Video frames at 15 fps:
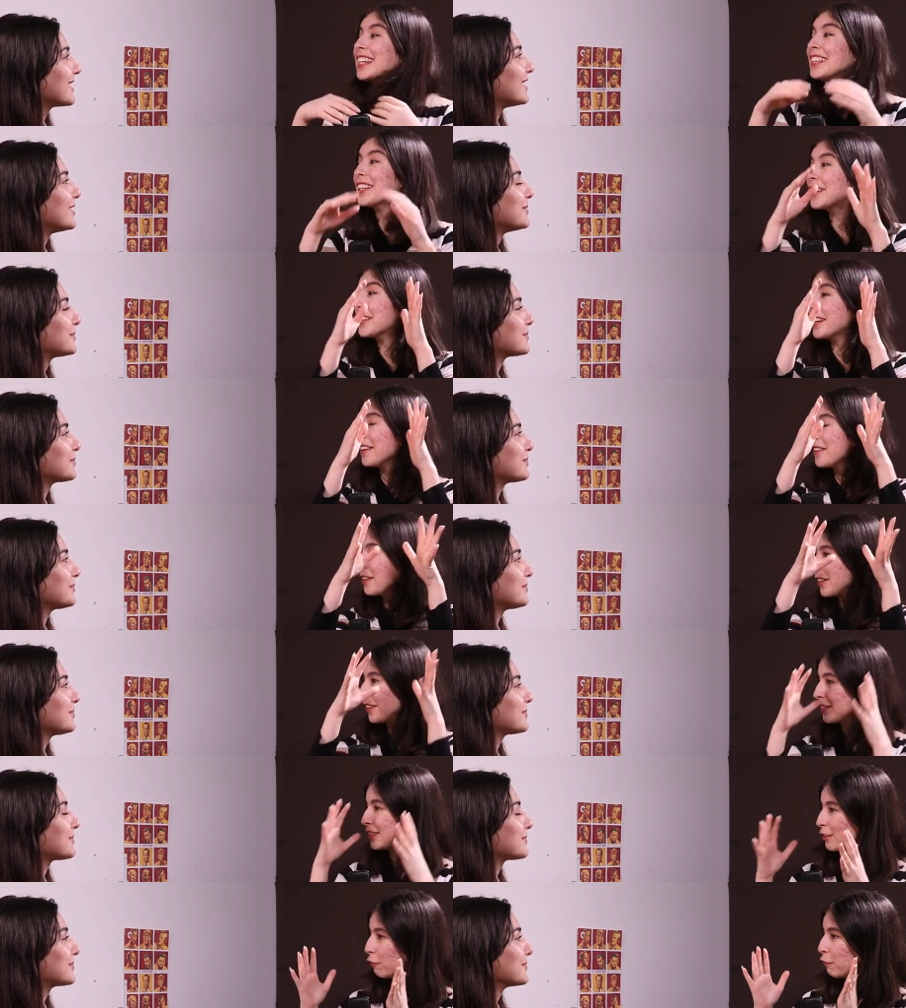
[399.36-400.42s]
Speaker 1: thing. Yeah. Like uh,
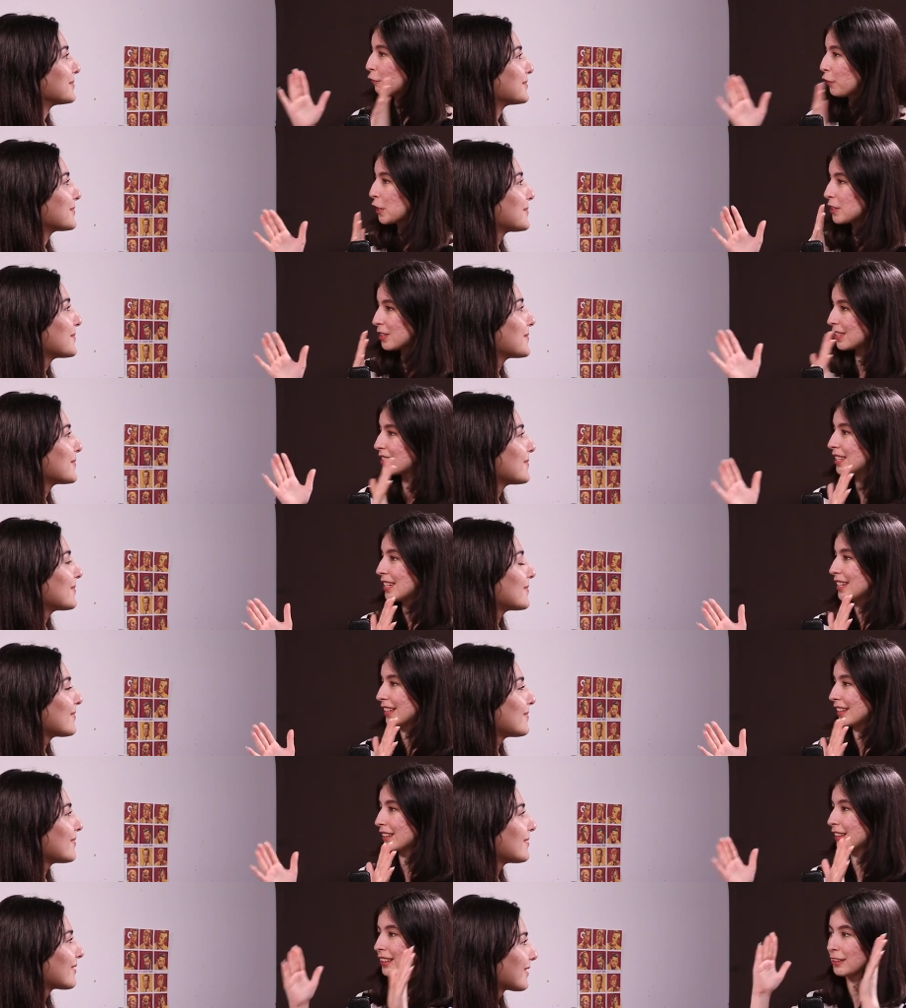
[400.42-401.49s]
the first
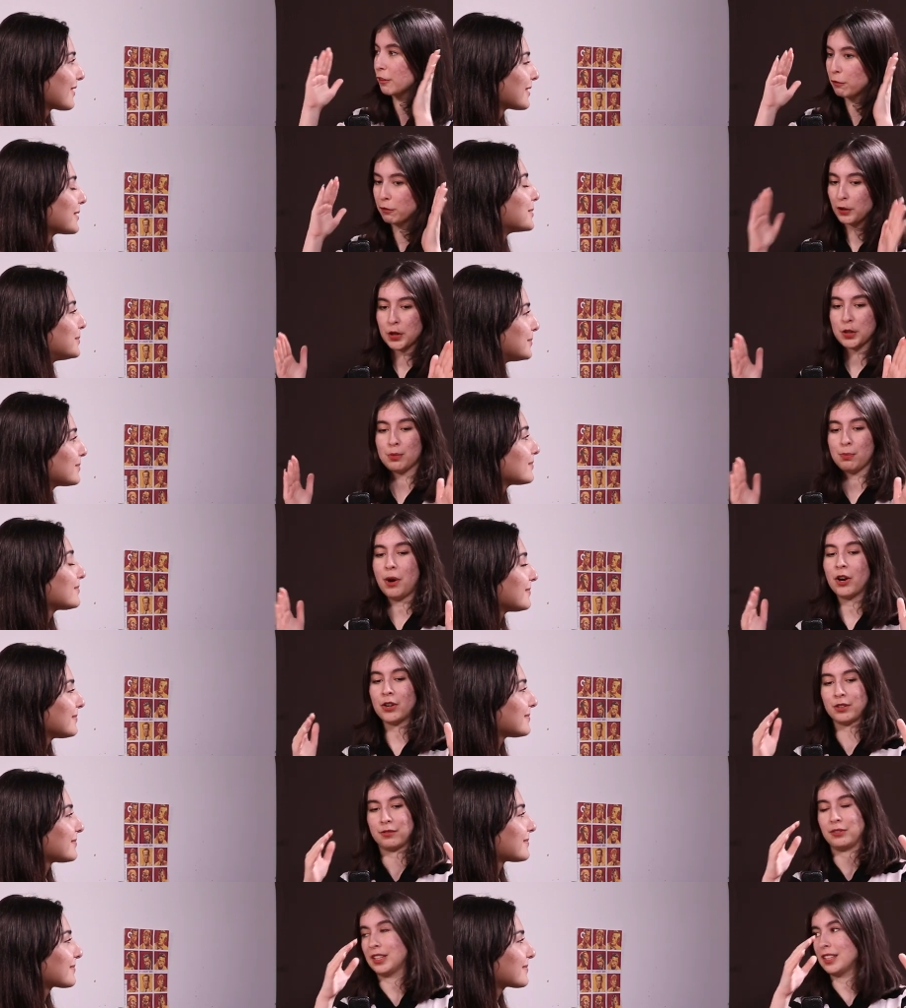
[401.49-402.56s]
scene, like the mm. first
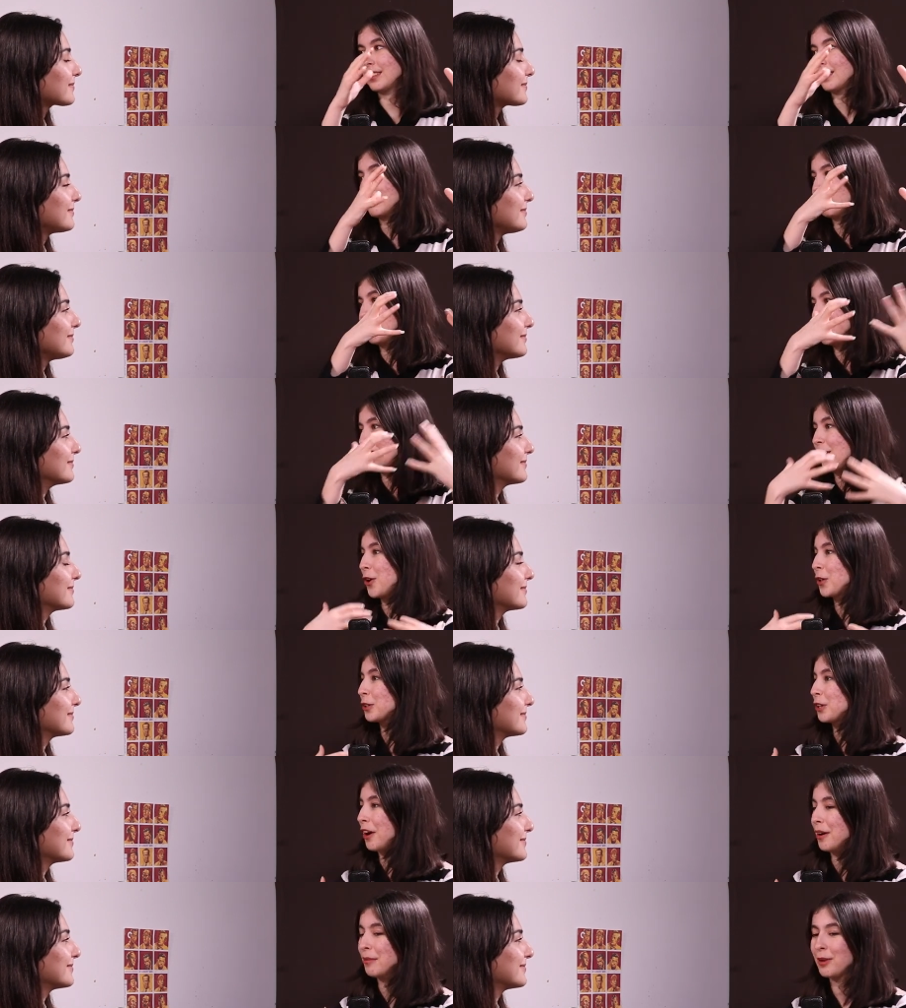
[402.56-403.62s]
part of it, when they
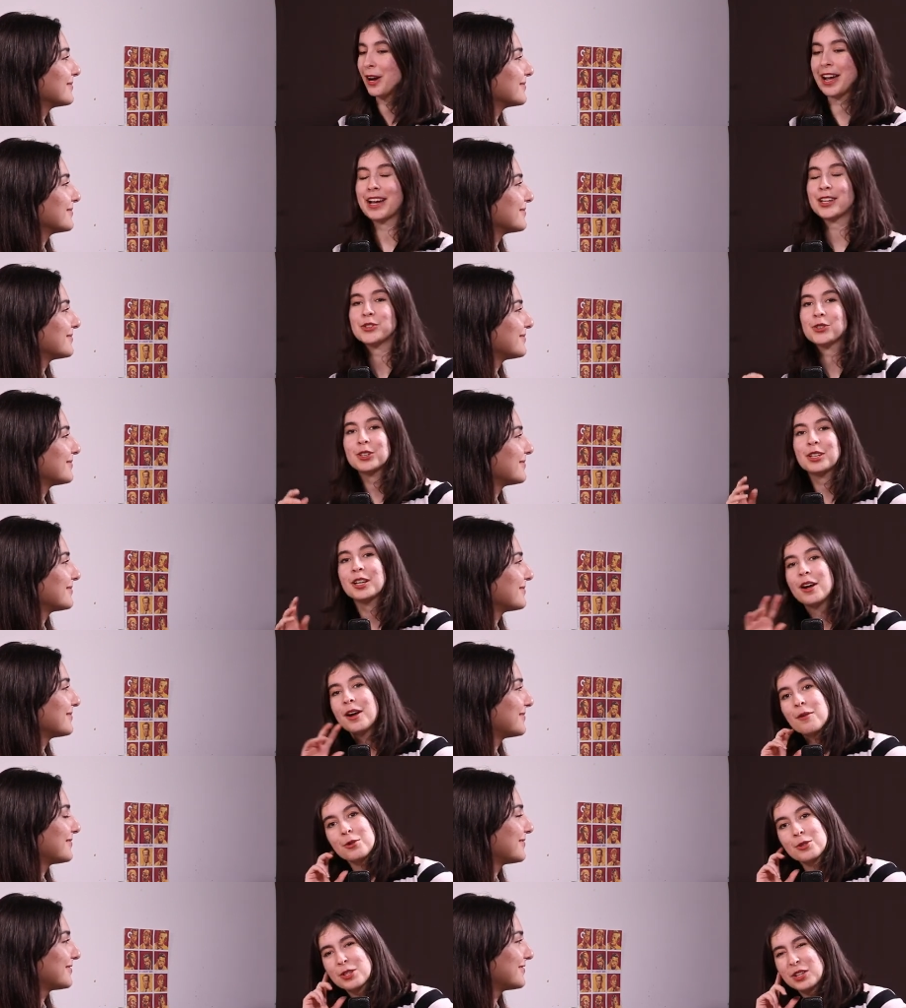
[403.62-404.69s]
all come, I actually
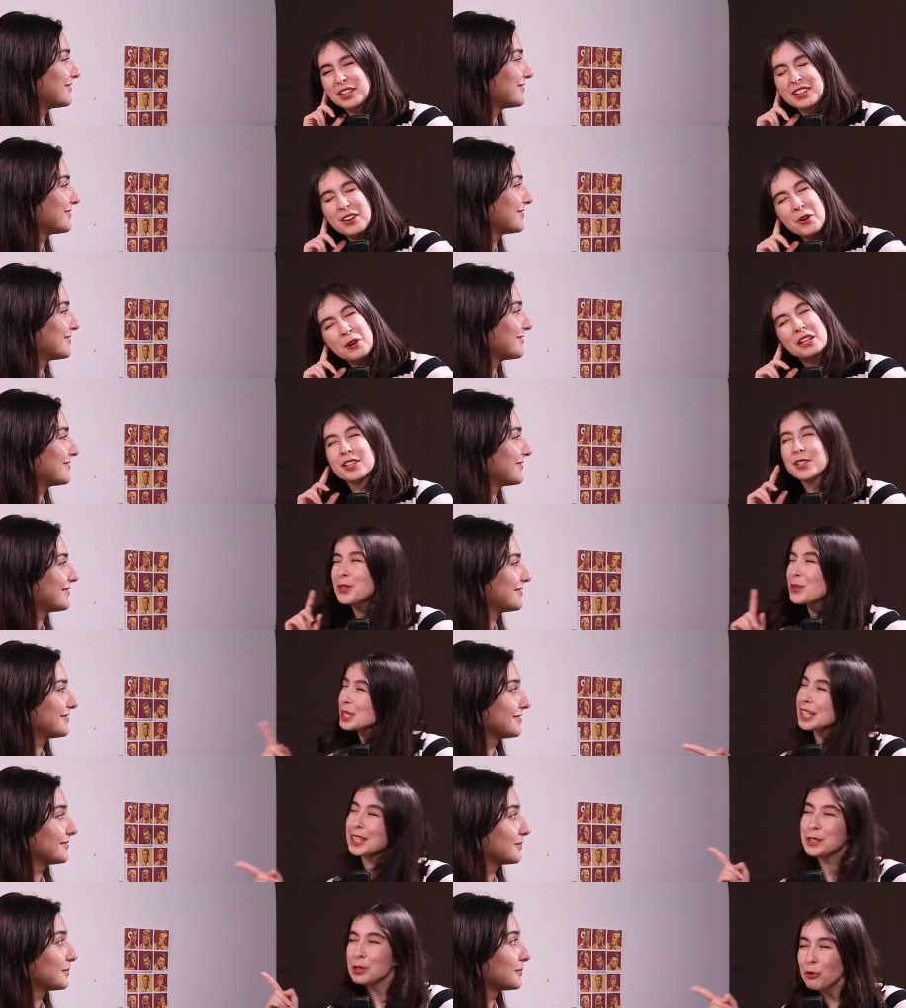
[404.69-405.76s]
was like, okay, you
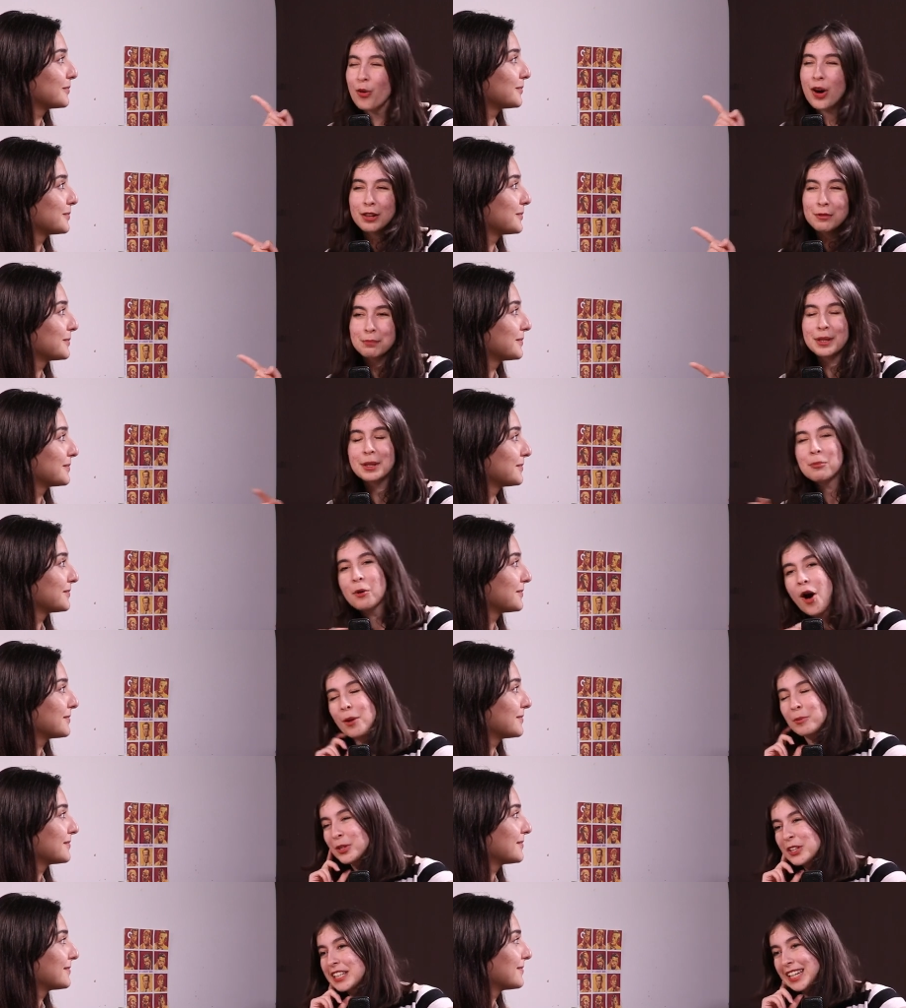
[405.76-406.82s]
said twelve people.
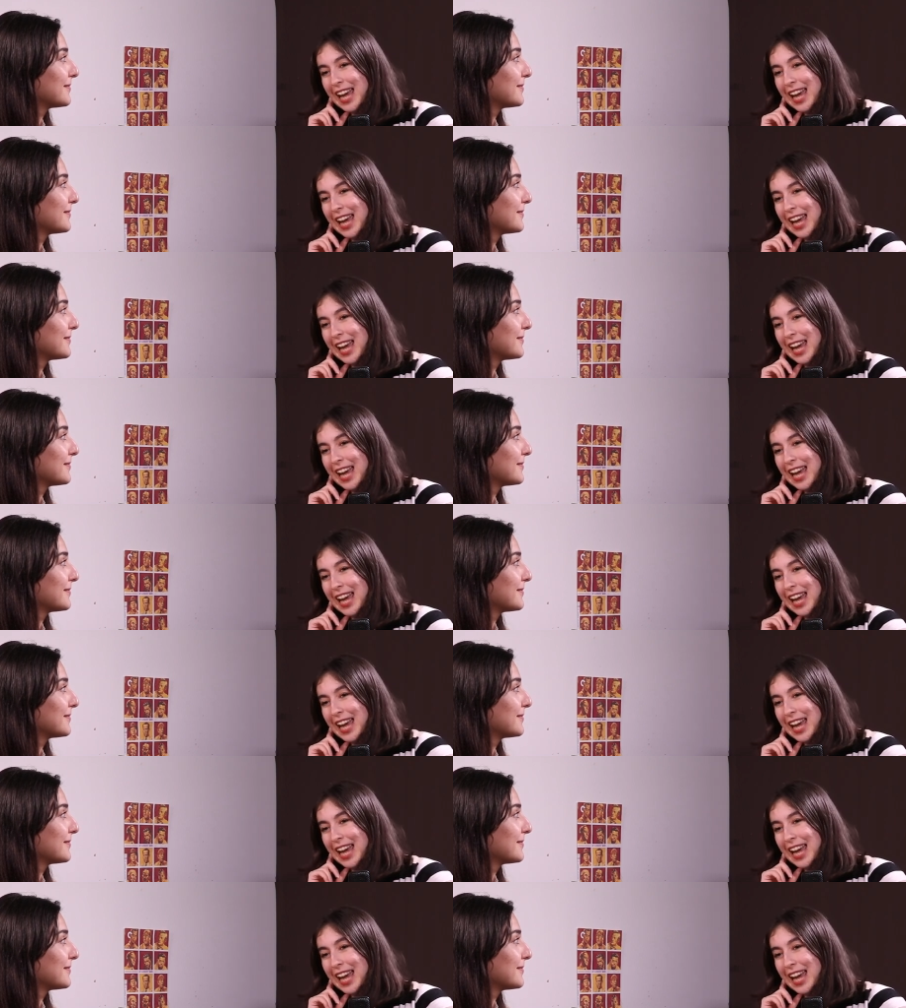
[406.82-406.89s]
I'm gonna